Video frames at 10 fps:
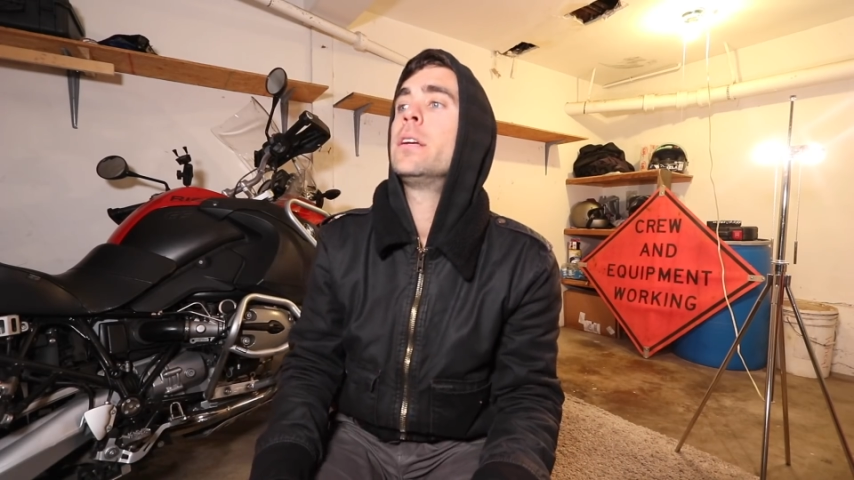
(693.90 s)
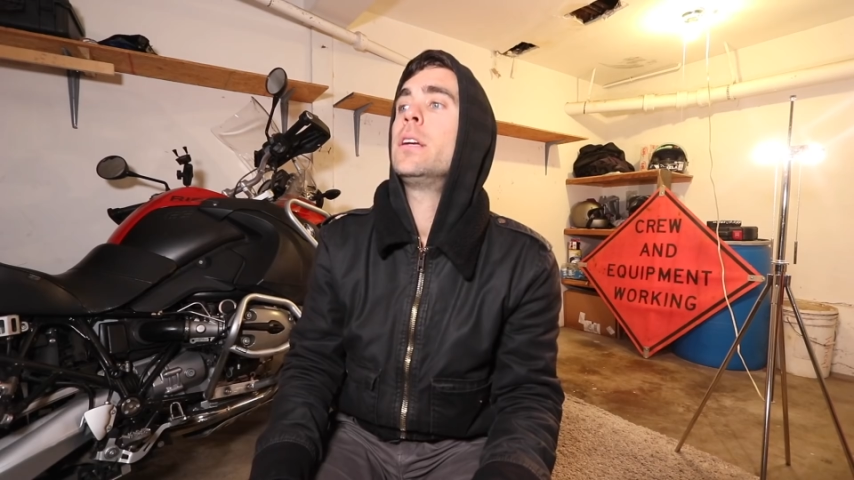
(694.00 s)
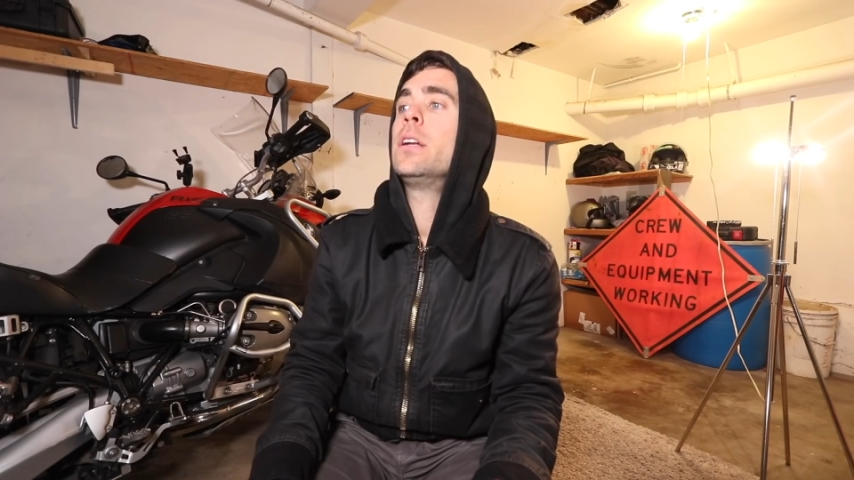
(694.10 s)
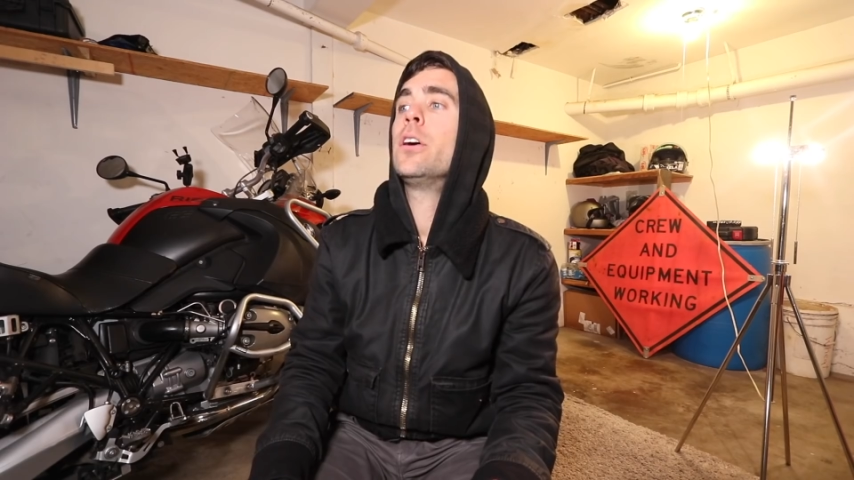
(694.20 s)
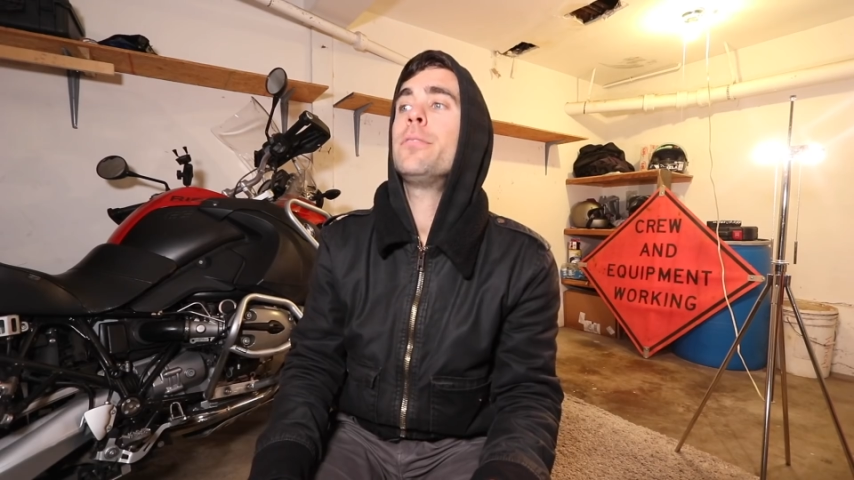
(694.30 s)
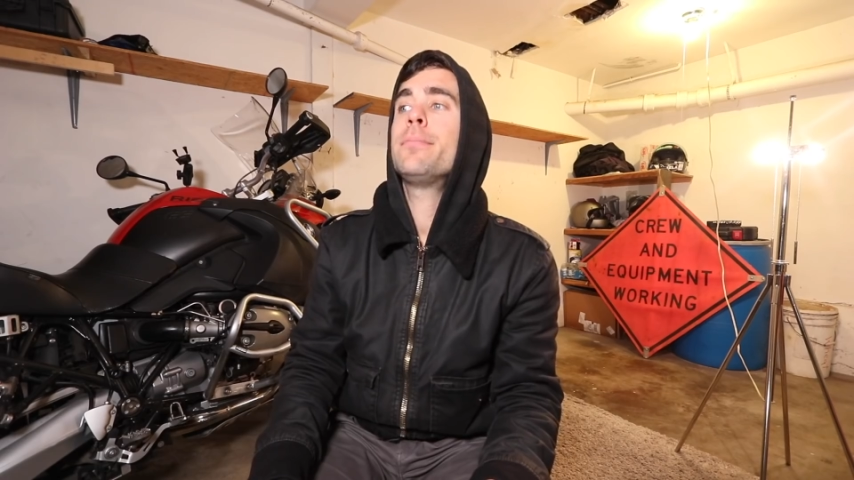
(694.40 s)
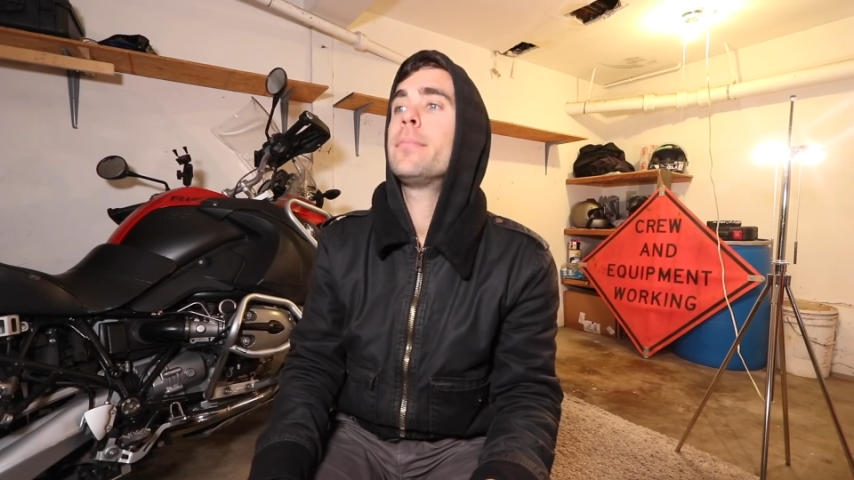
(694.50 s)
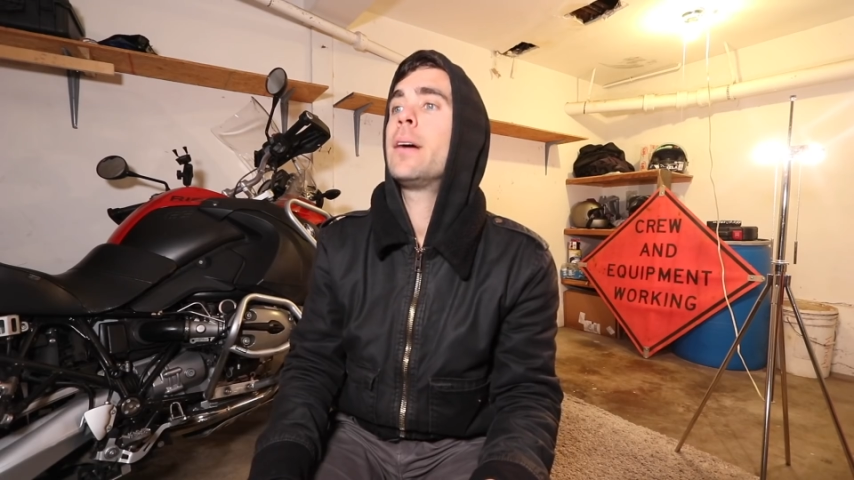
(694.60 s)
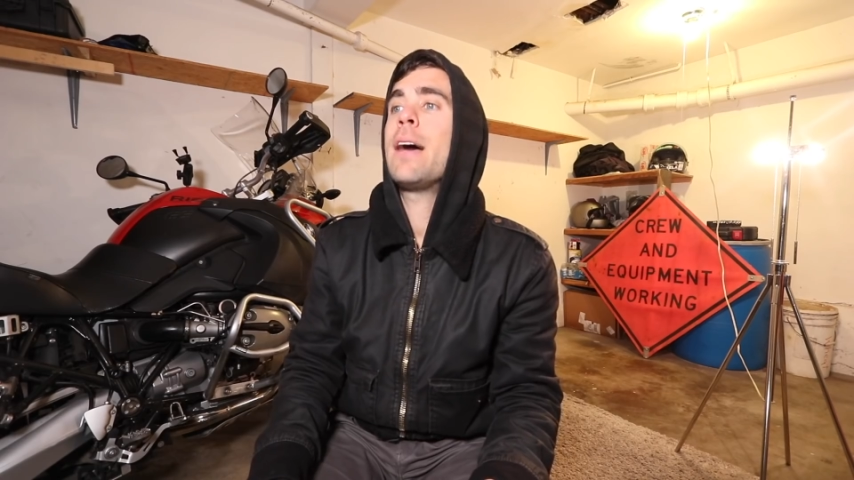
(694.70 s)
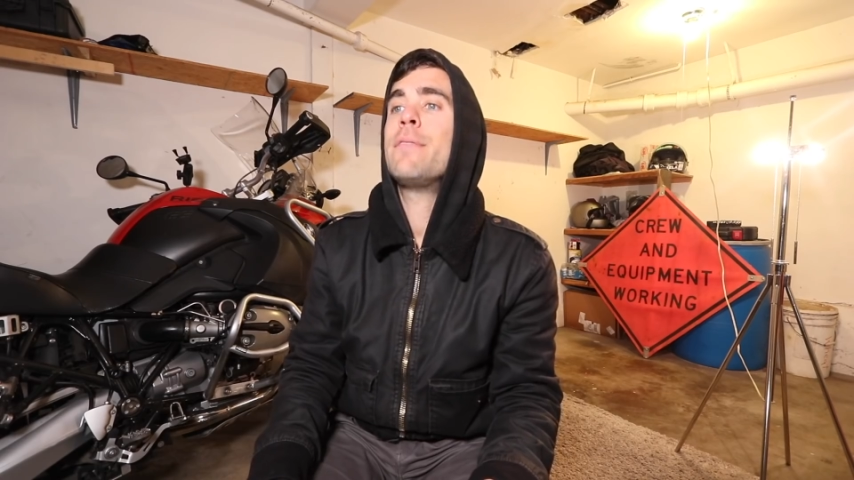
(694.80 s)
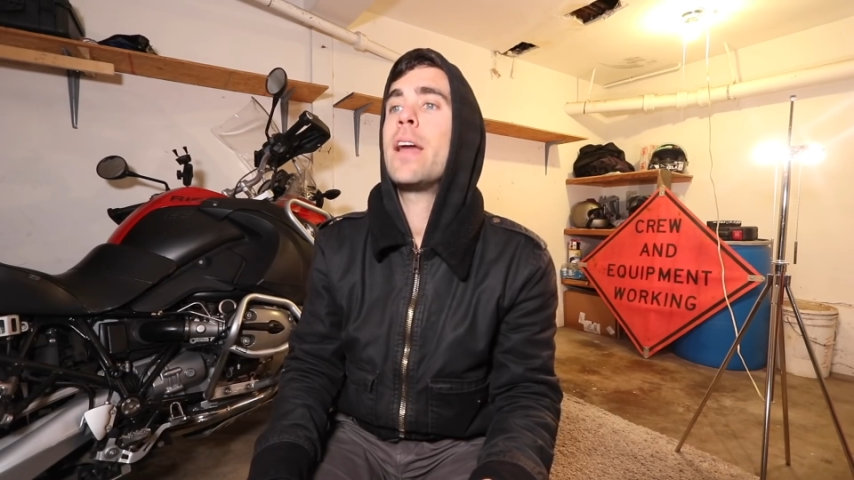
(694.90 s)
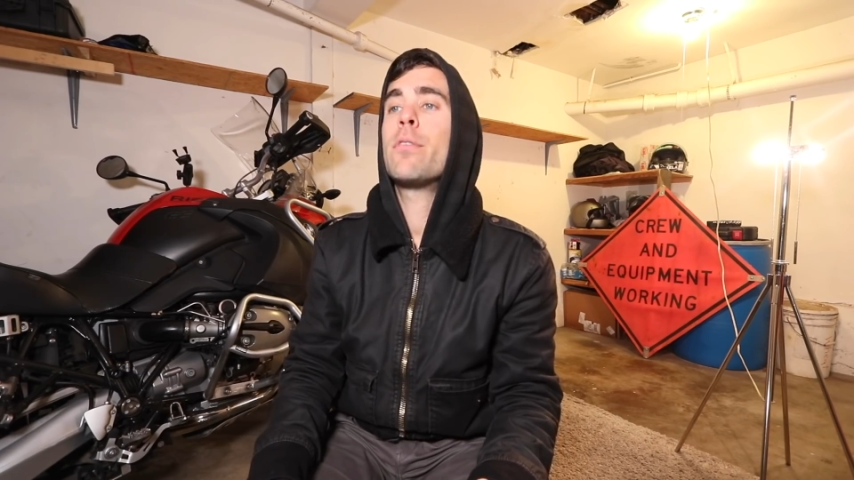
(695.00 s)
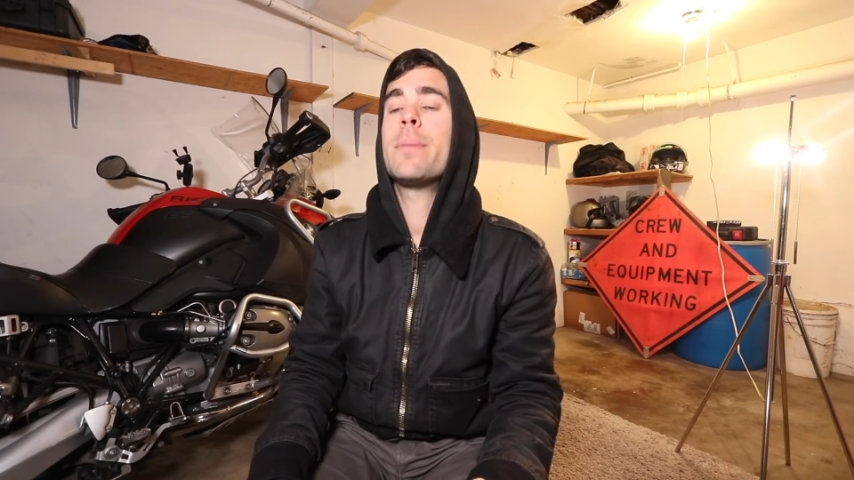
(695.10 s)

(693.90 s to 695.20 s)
You know, I've never